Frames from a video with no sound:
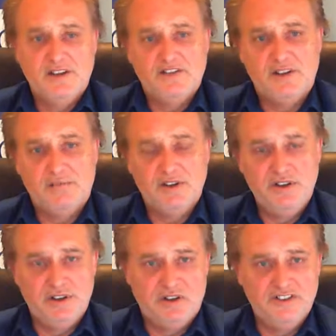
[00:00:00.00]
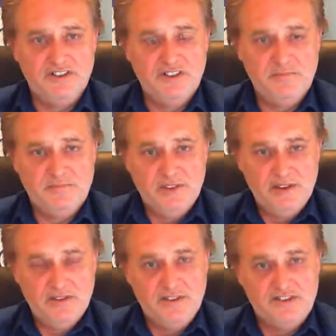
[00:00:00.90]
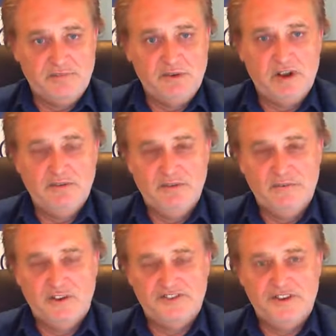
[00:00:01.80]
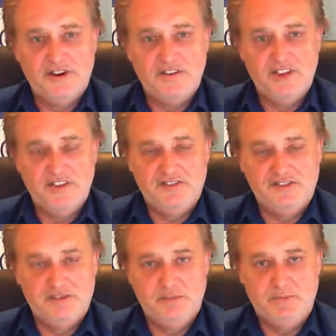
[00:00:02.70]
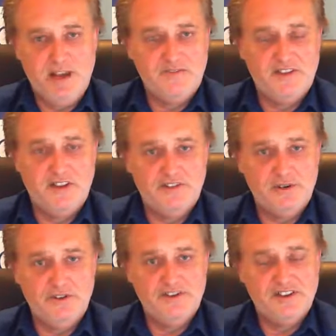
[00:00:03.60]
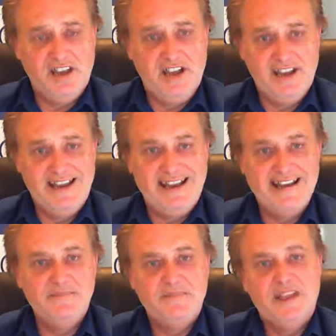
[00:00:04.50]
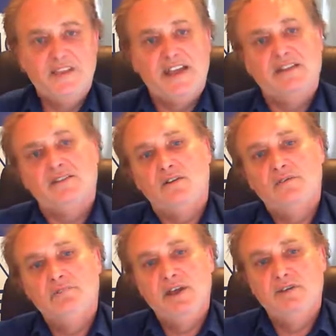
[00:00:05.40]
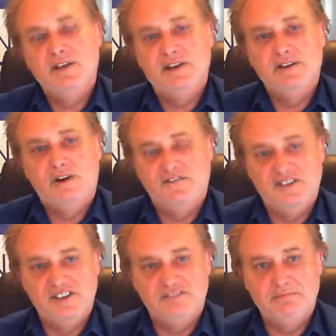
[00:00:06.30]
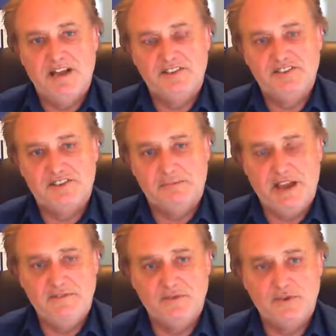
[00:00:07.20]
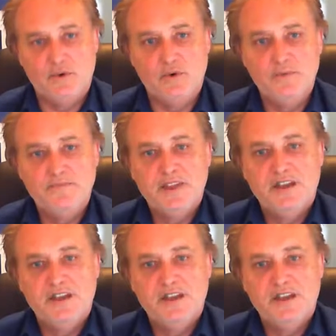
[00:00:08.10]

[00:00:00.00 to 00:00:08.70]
So by utilising the supplier invoice side of things to pay for those goods, and getting that long period of 6 months to pay for it all,